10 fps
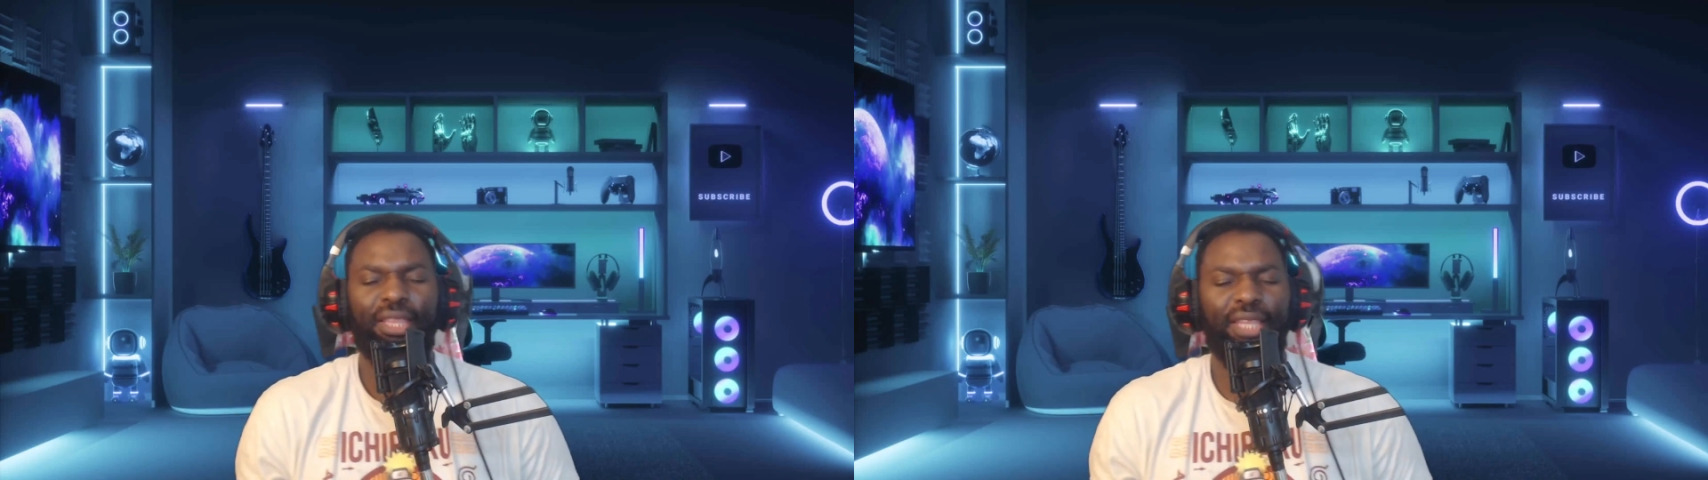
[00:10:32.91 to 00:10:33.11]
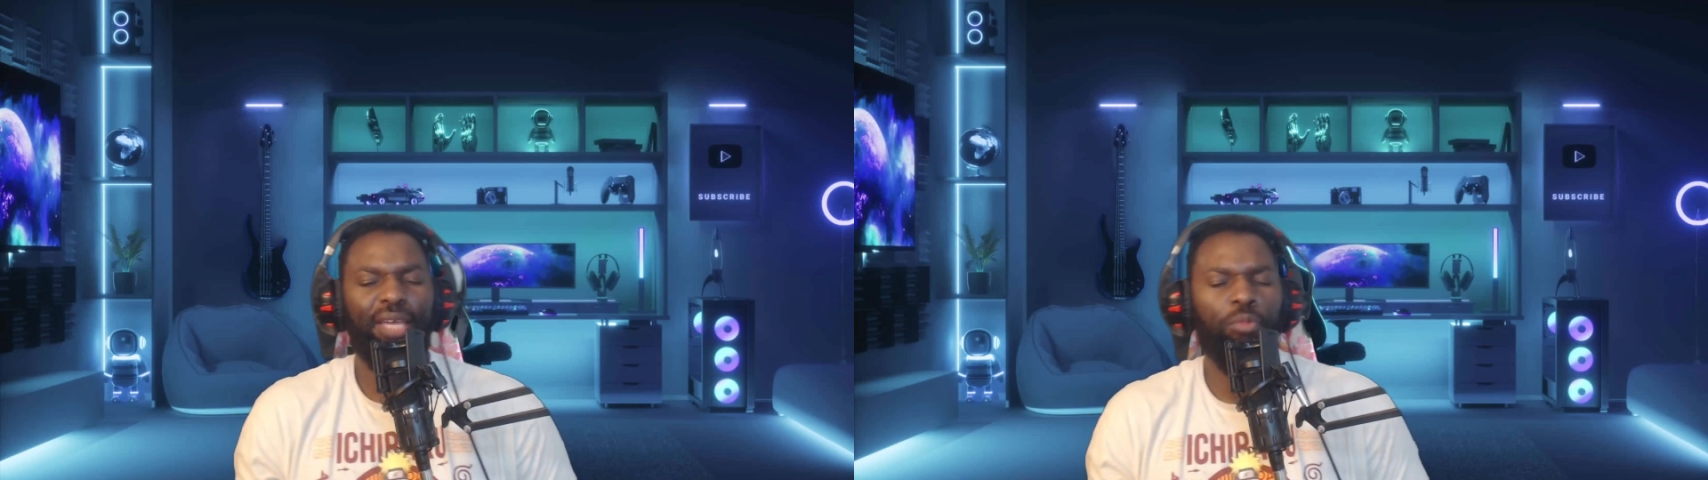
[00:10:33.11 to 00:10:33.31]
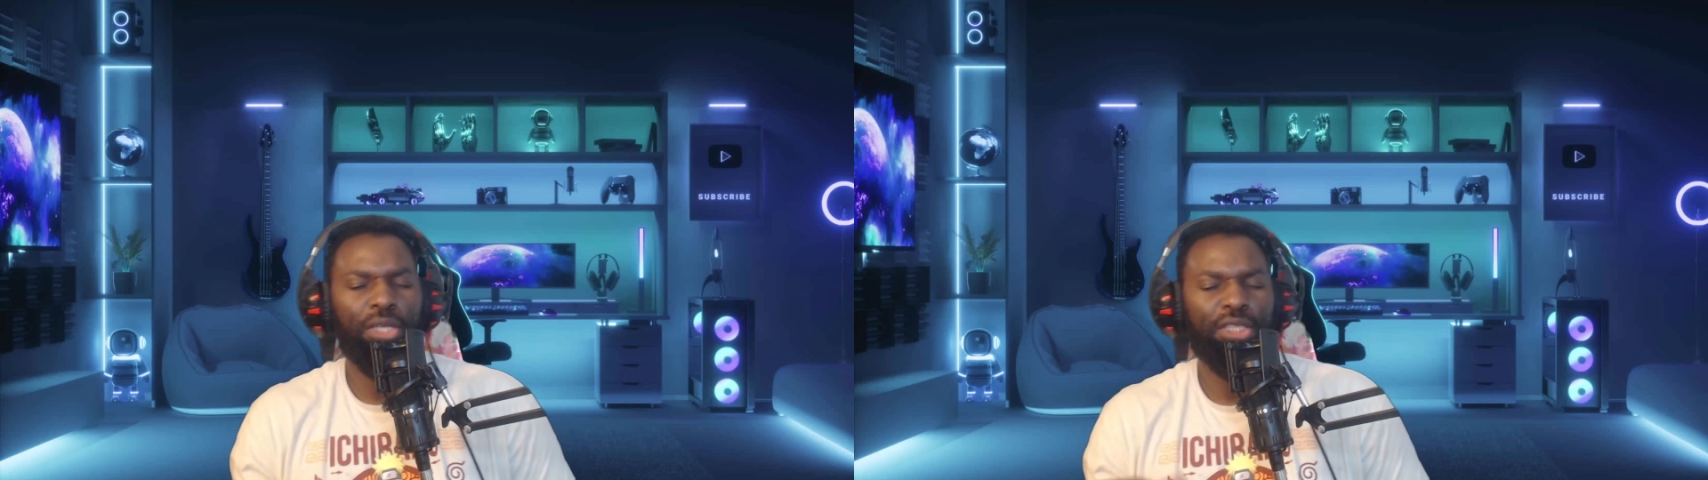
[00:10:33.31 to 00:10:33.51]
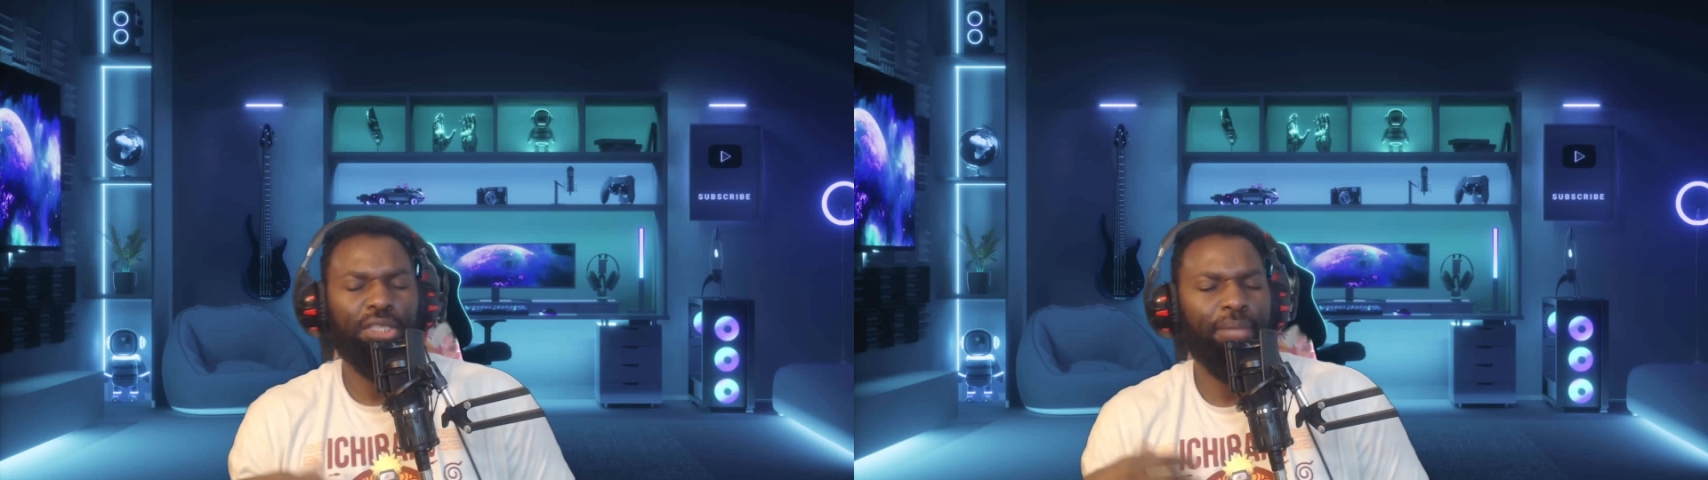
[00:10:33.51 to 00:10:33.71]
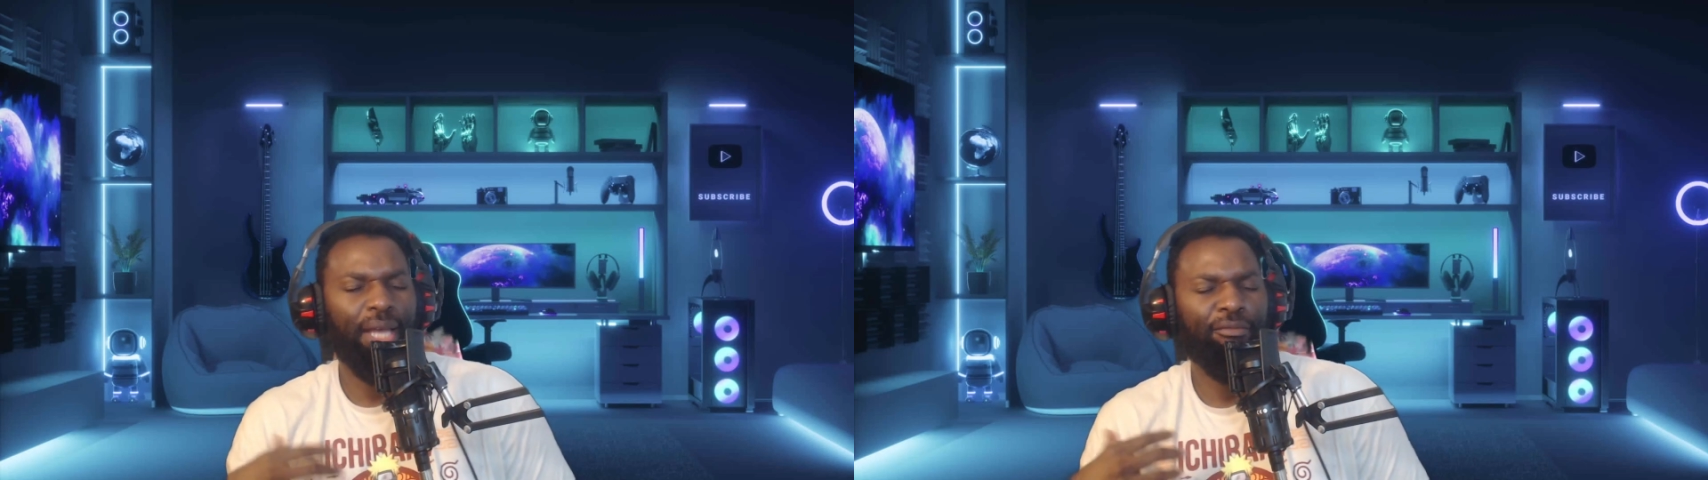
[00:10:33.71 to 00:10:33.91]
They want
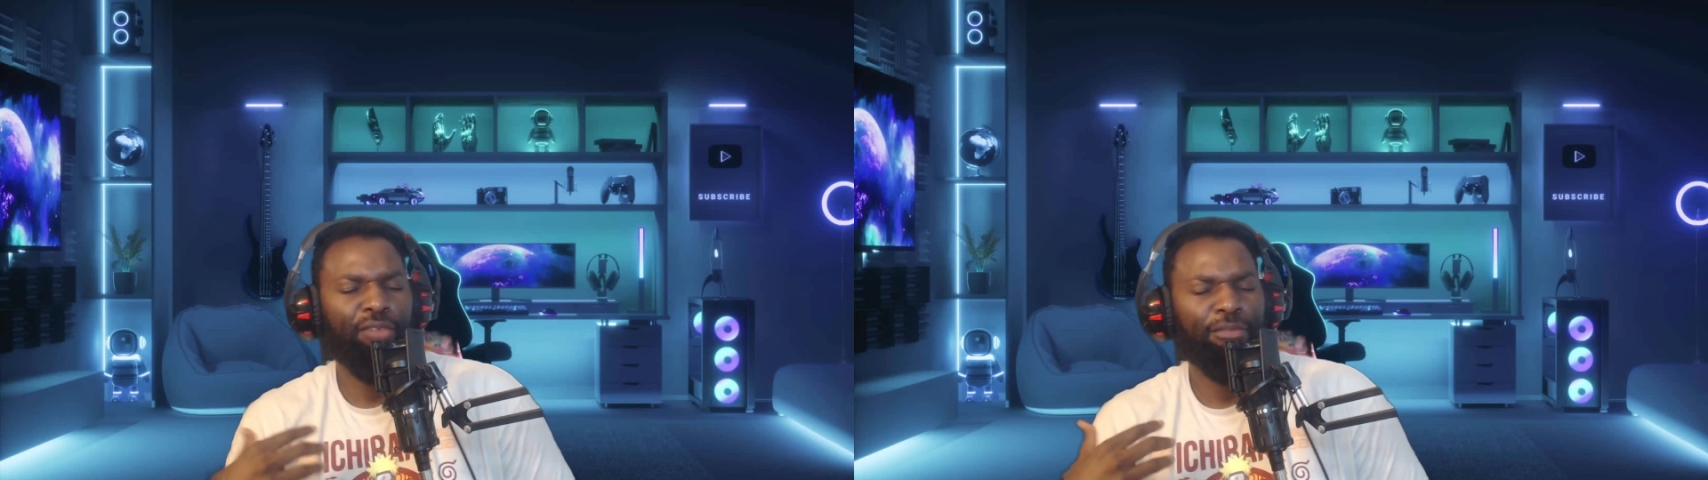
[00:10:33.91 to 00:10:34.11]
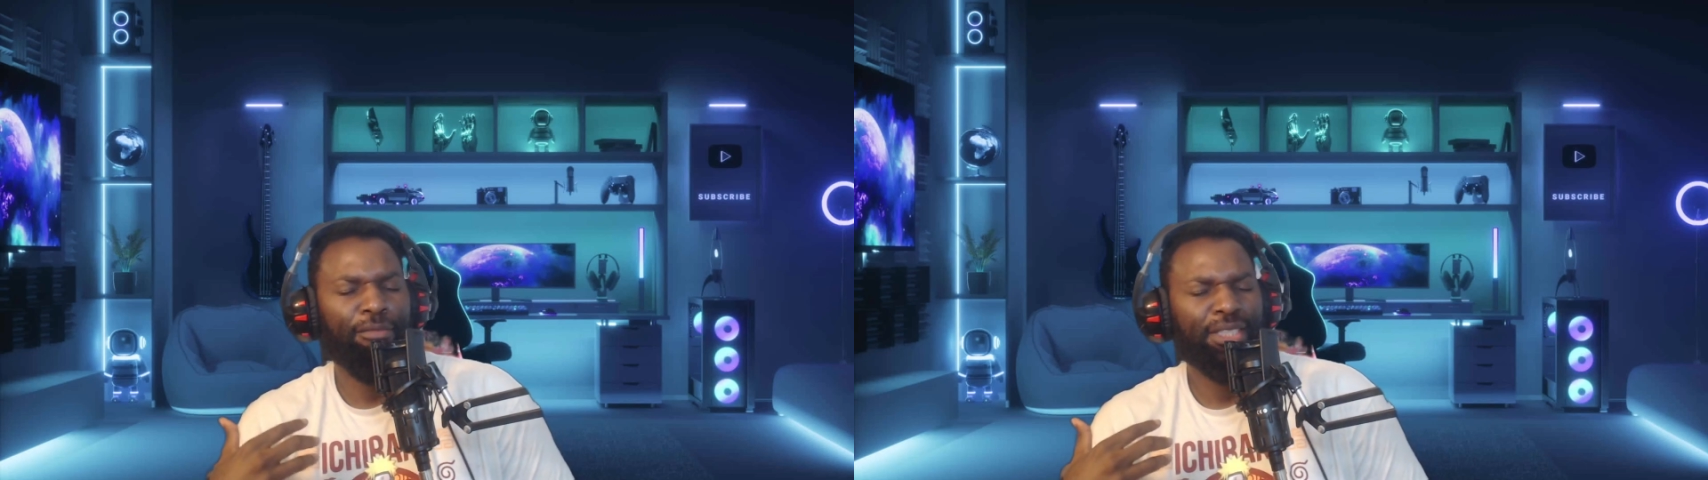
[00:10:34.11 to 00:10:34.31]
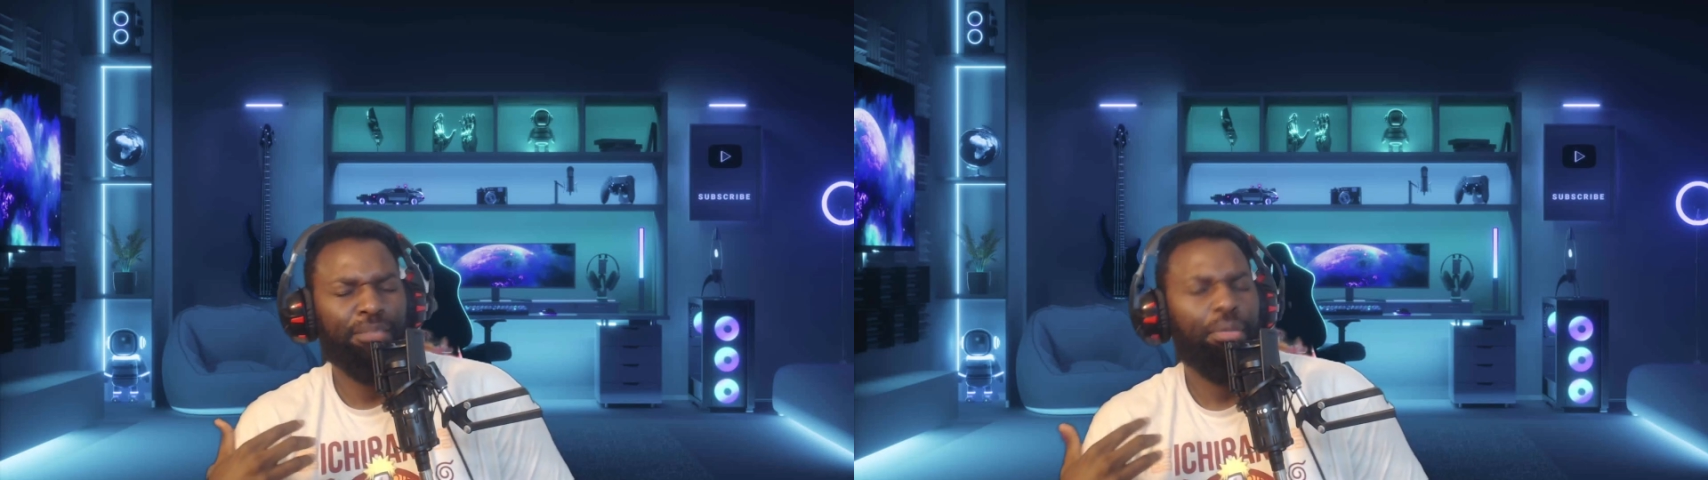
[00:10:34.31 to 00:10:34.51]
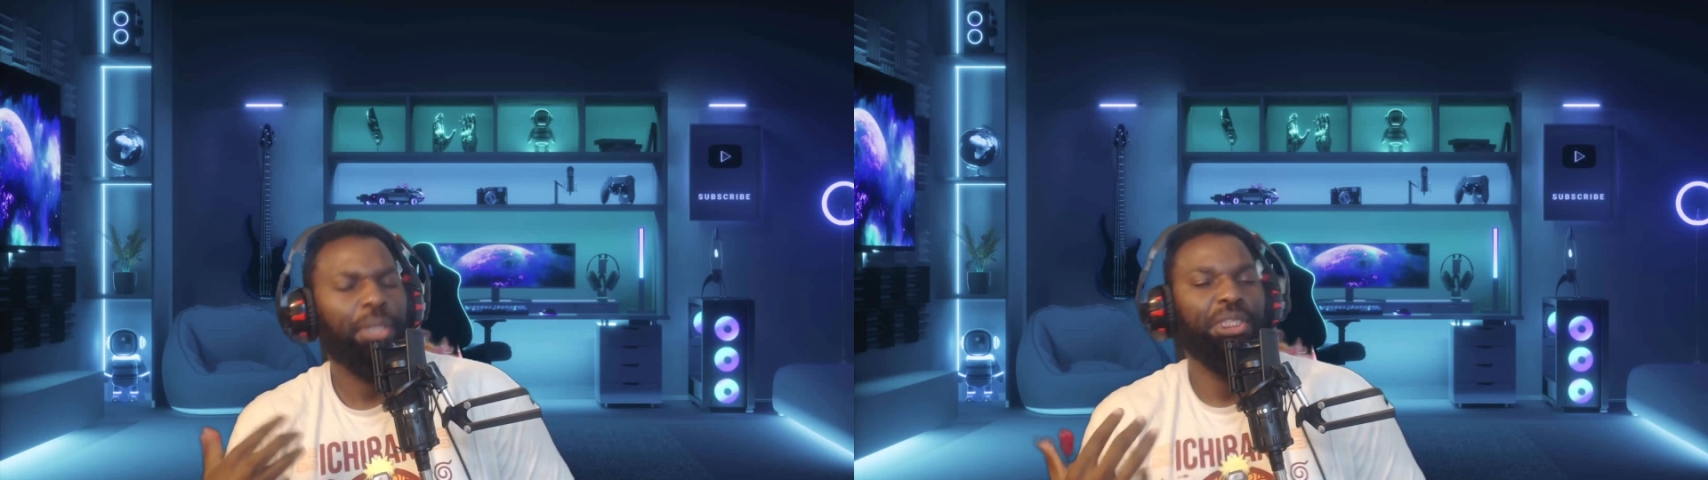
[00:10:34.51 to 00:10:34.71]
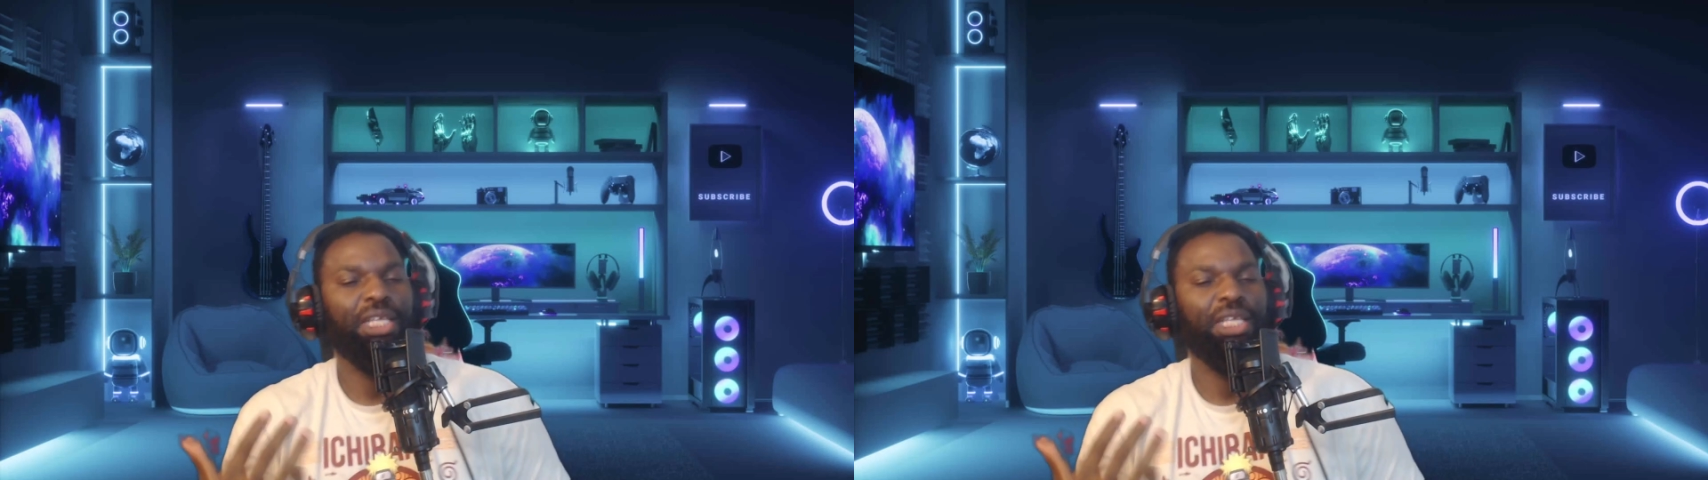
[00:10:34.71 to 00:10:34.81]
to be at freedom of expression.